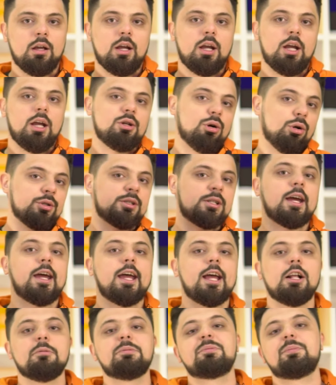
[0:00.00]
It also
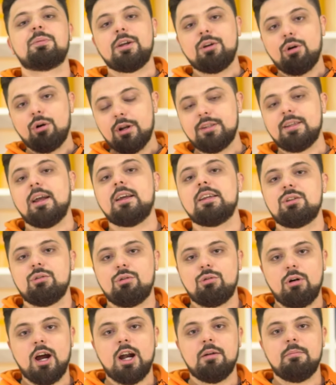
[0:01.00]
helps prioritize
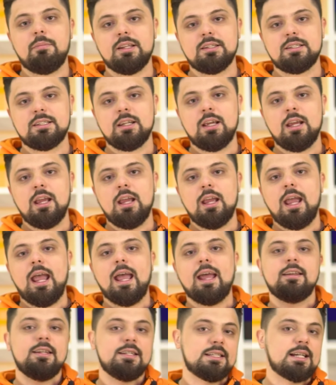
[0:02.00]
requirements
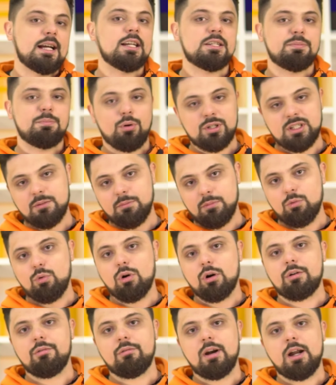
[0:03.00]
and discuss possible
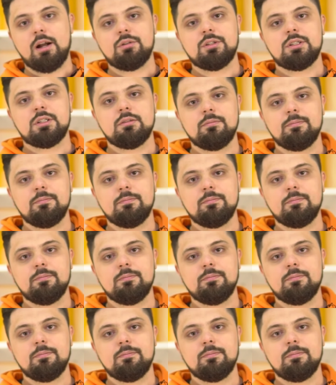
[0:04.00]
workarounds.